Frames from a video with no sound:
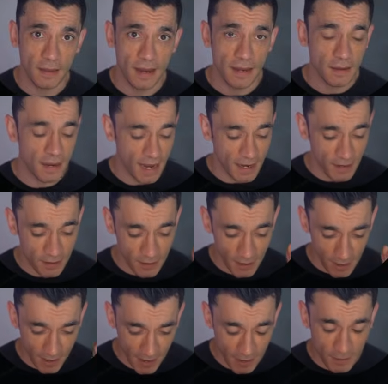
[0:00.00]

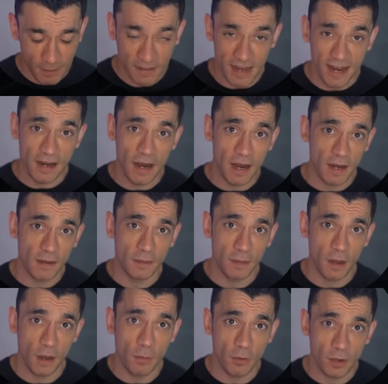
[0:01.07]
N8N's AI
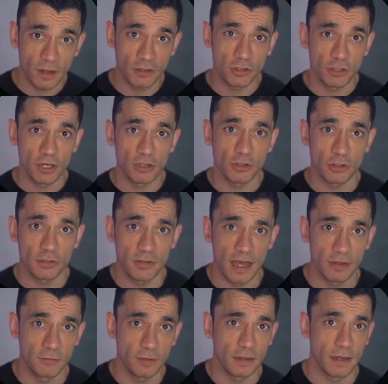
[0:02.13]
upgrade changes
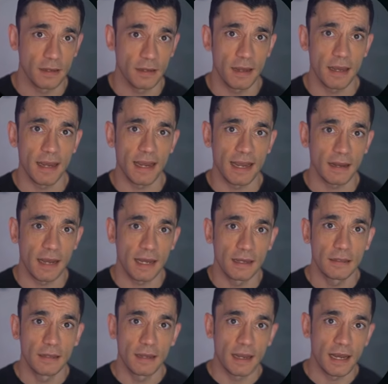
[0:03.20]
everything.
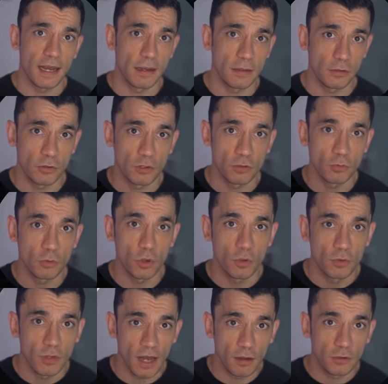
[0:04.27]
N8N just
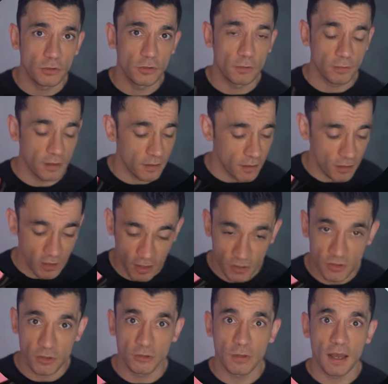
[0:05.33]
rolled out something that
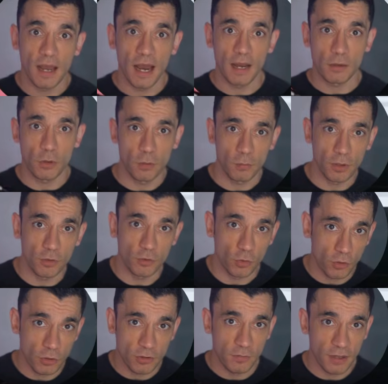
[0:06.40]
changes how you build
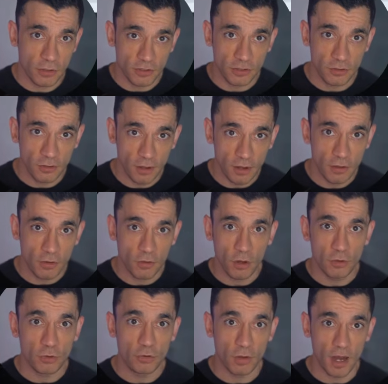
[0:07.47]
automations. You
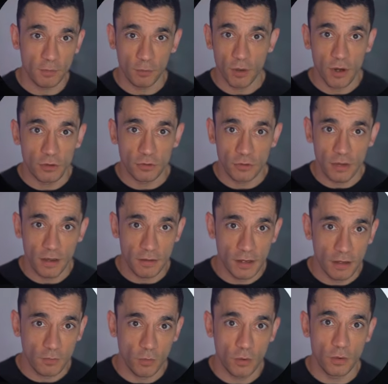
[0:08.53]
don't drag blocks around
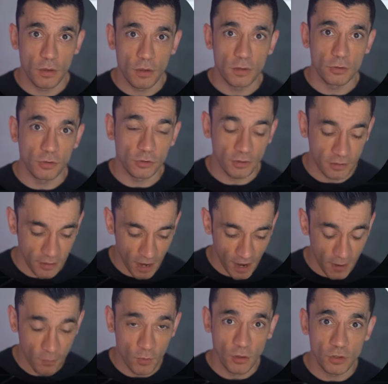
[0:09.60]
anymore. You just
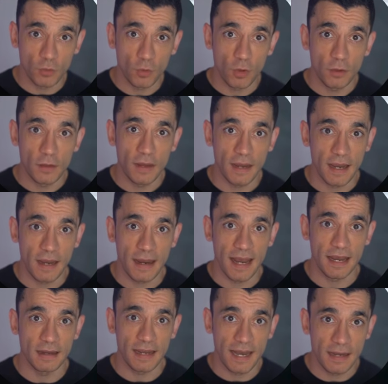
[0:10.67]
type what you want and
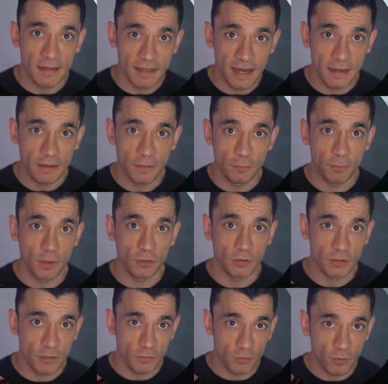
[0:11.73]
N8N
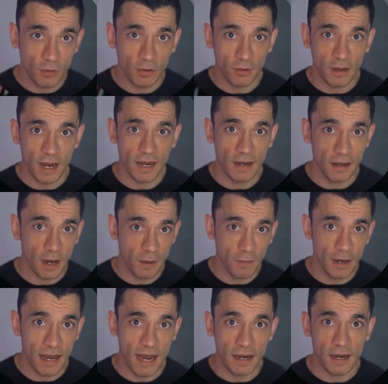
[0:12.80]
builds it for you. Hey, I'm
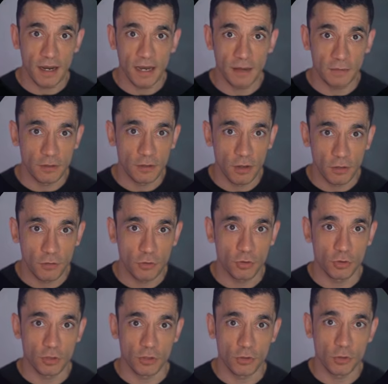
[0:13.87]
an AI avatar of
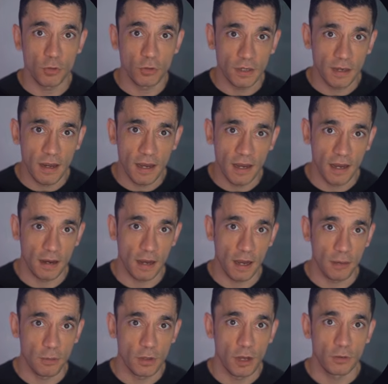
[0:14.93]
Julian Goldie, and I
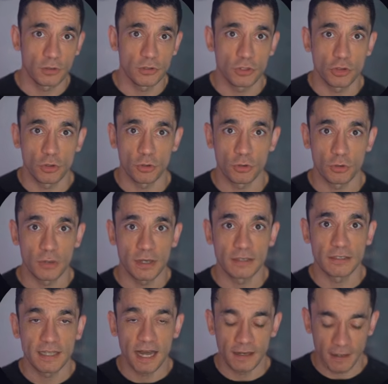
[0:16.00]
am going to show you
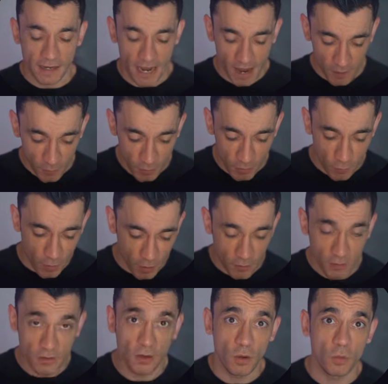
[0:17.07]
exactly how this
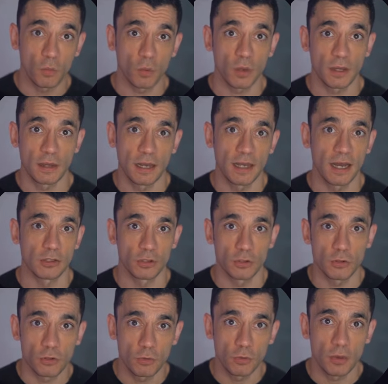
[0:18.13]
works, what it can actually
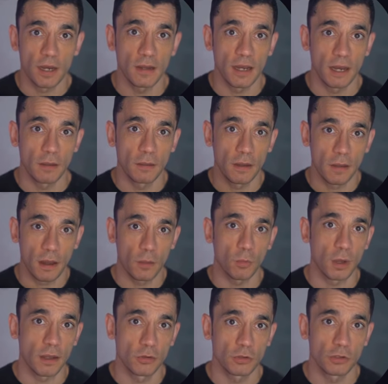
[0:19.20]
do right now, and
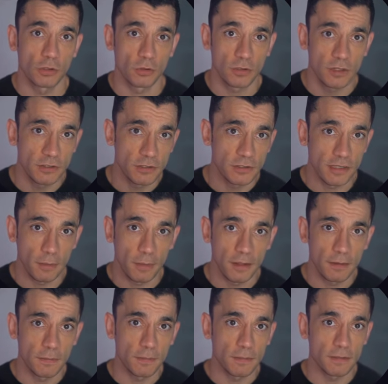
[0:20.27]
where you still need to step
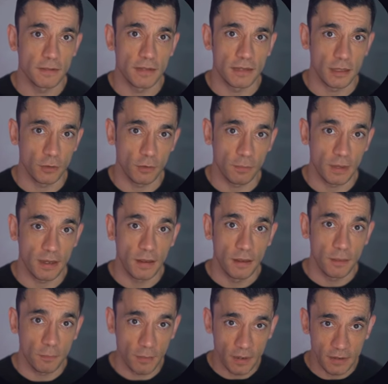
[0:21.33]
in. Stick with me
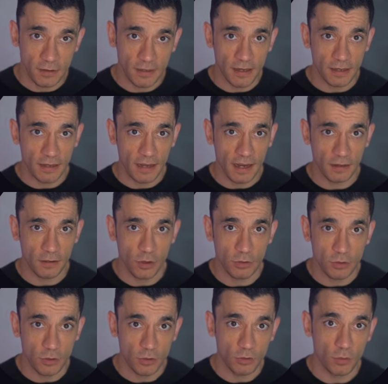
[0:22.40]
because near the end, I'll
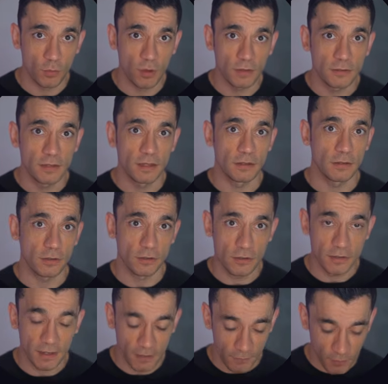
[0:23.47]
show you one thing that could
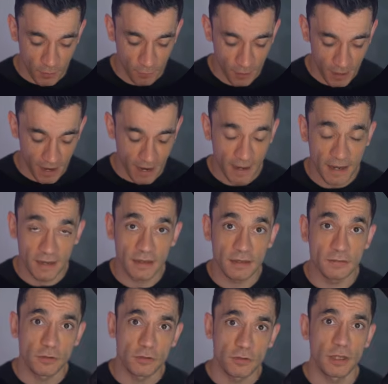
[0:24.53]
save you a big headache
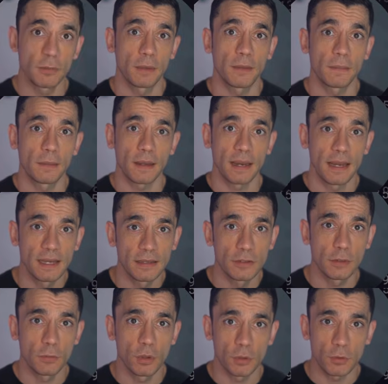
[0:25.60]
if you skip it. Here's
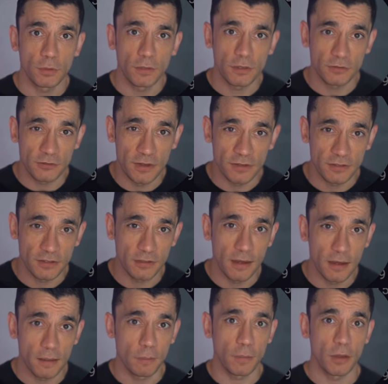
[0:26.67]
the problem this fixes.
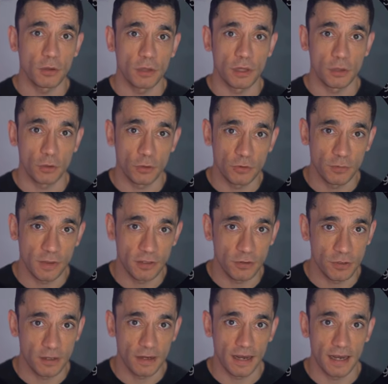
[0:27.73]
Building an
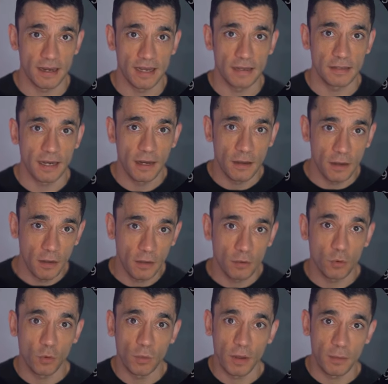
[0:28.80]
automation in N8N
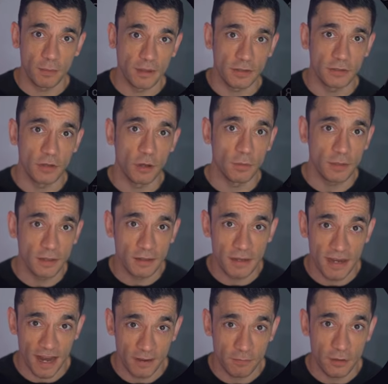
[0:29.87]
normally means opening the
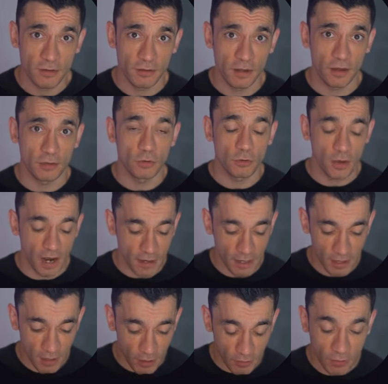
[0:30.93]
canvas, dragging
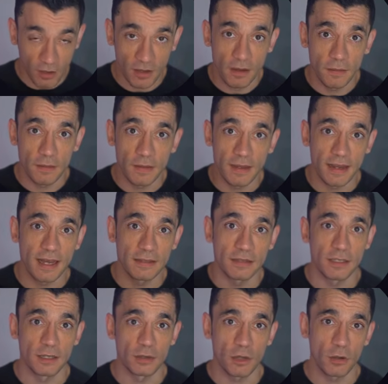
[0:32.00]
in a trigger,
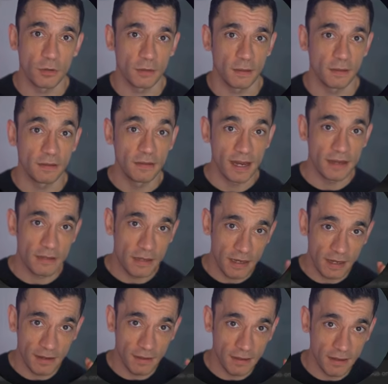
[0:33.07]
connecting a node, testing
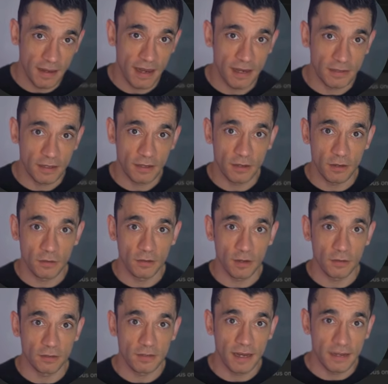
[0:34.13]
it, connecting another
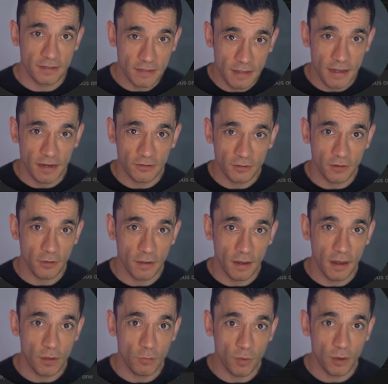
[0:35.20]
node, testing that too.
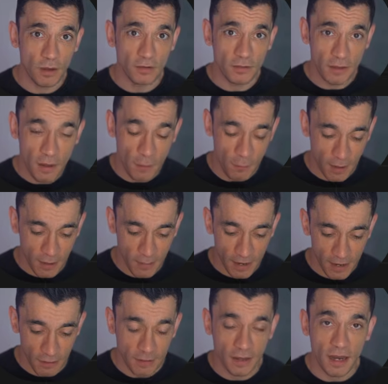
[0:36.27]
It works, but it
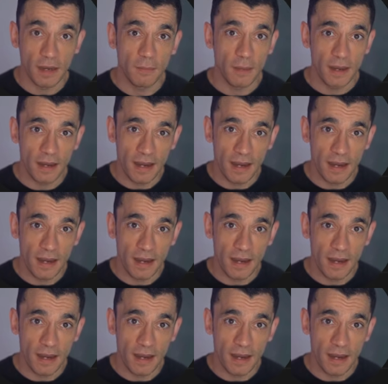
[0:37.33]
takes time.